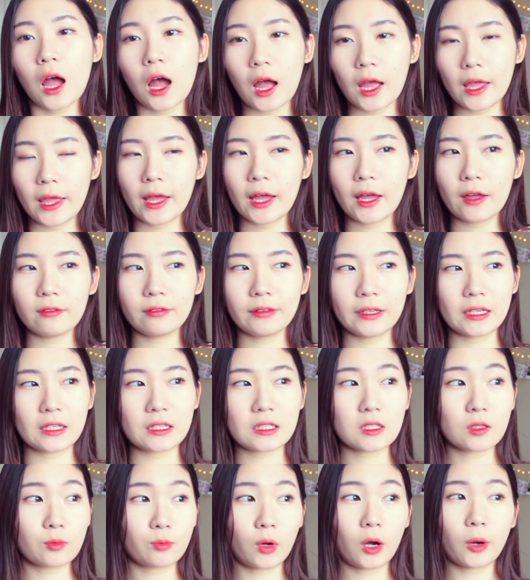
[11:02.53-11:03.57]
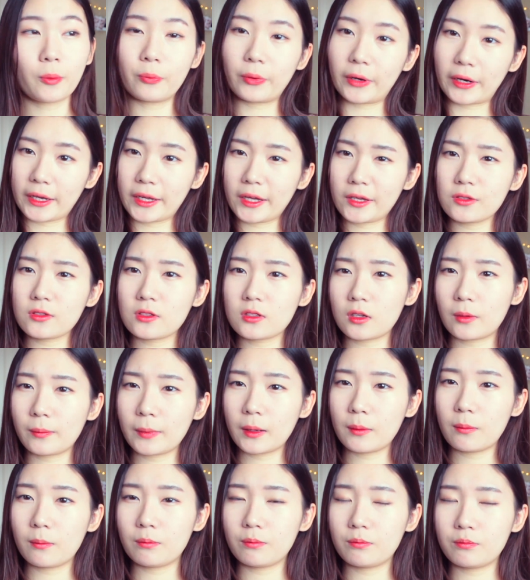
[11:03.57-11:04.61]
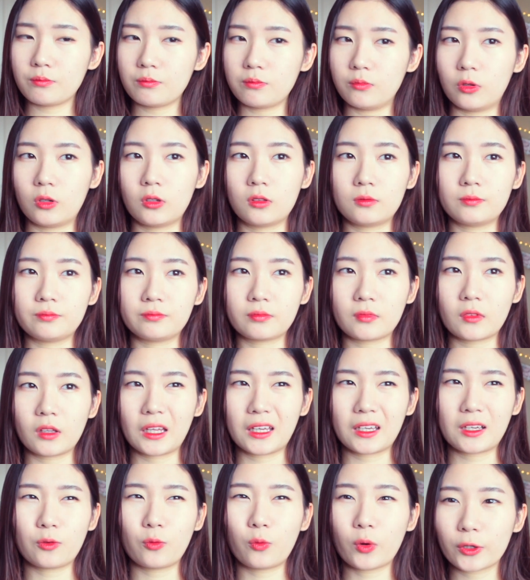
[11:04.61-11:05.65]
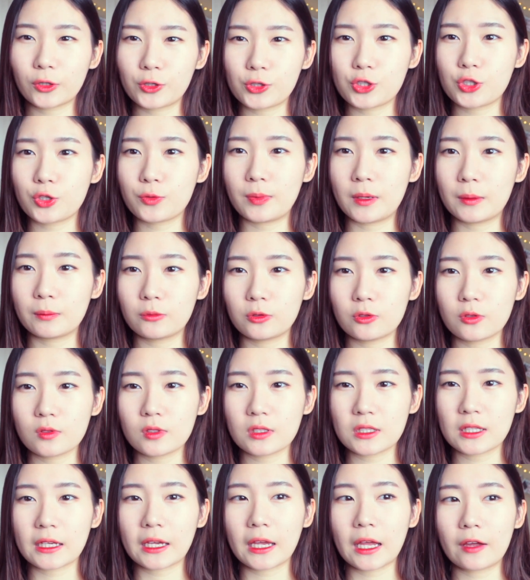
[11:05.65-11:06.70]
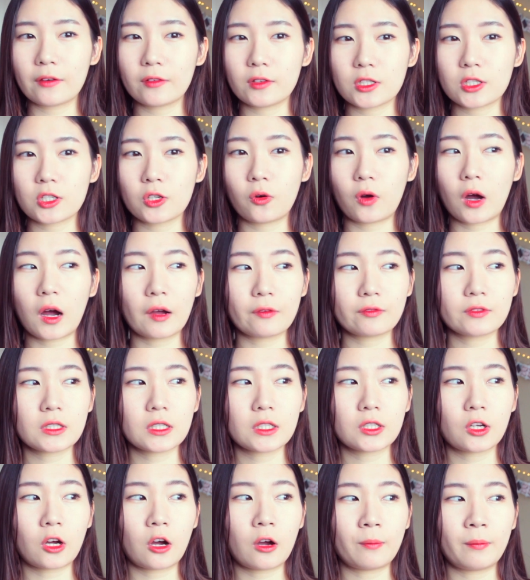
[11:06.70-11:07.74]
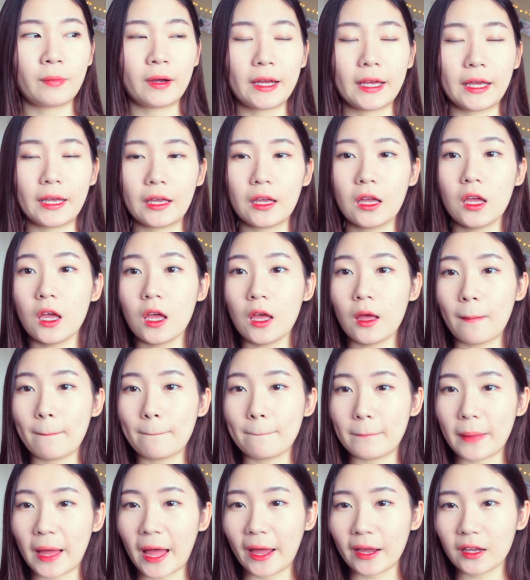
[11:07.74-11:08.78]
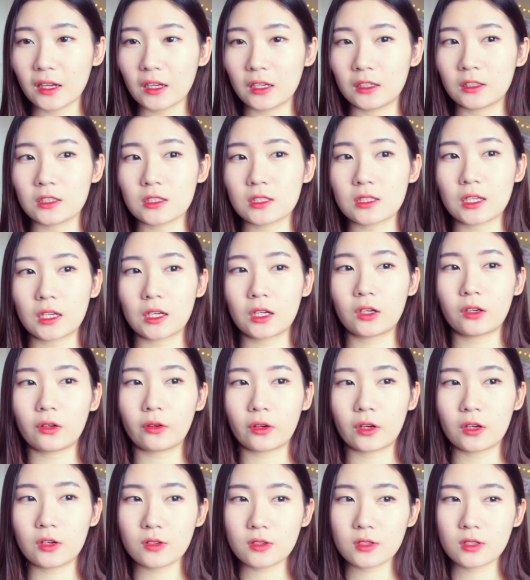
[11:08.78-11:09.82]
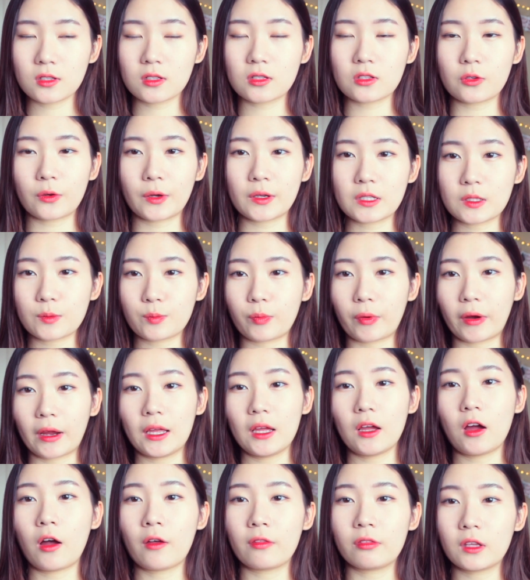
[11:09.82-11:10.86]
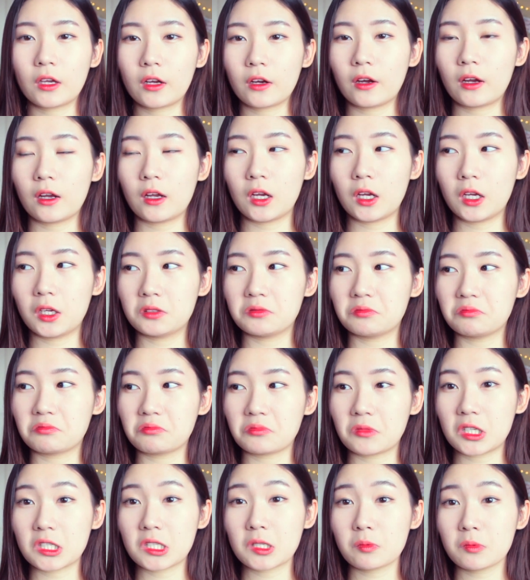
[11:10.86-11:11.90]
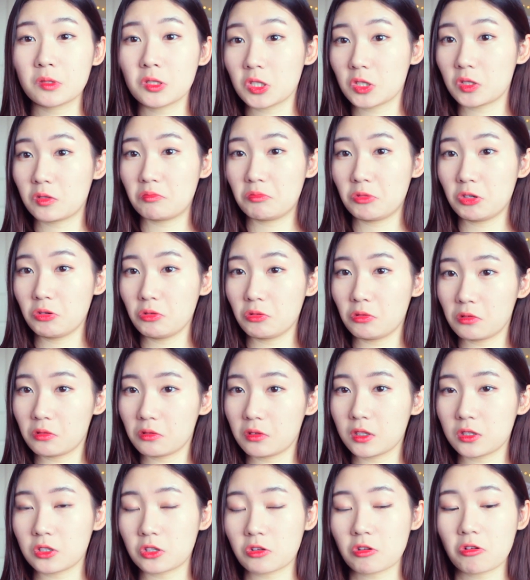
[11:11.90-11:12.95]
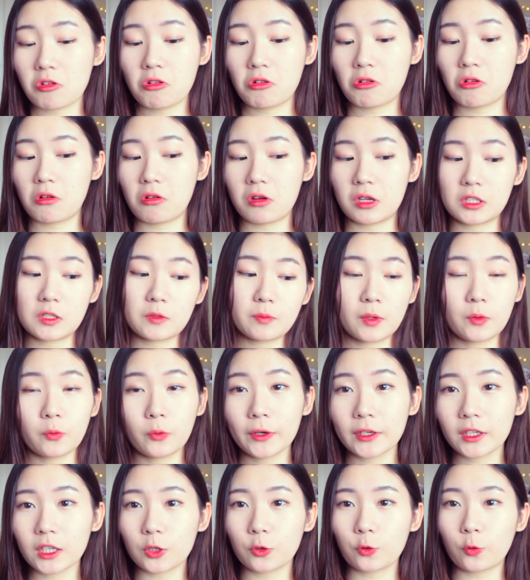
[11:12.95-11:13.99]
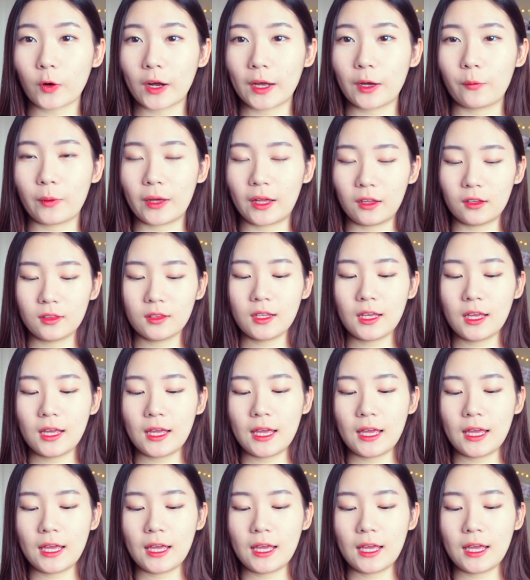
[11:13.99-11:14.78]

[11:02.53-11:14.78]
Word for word: I have like small breakouts on my, well, like one or two pimples like every so often on my back, and it's like gross. So I spray it on there and it's been smooth, so it's been working quite well.